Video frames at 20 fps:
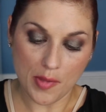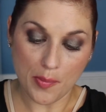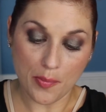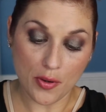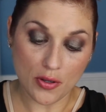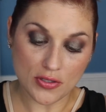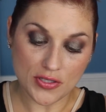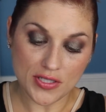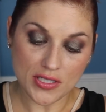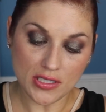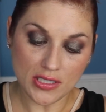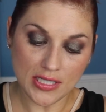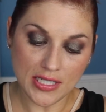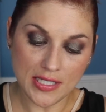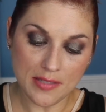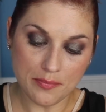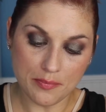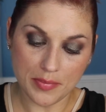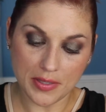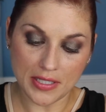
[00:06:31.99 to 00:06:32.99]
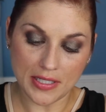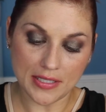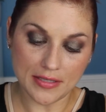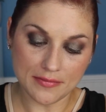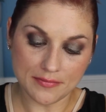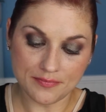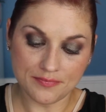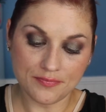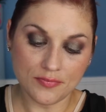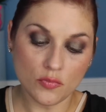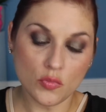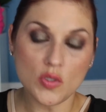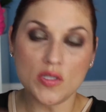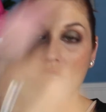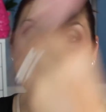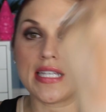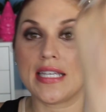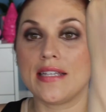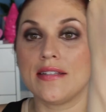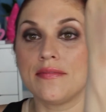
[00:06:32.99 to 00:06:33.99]
personally, but we'll
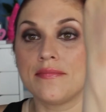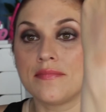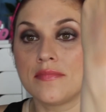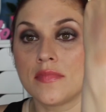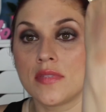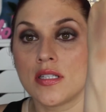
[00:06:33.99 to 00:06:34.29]
see.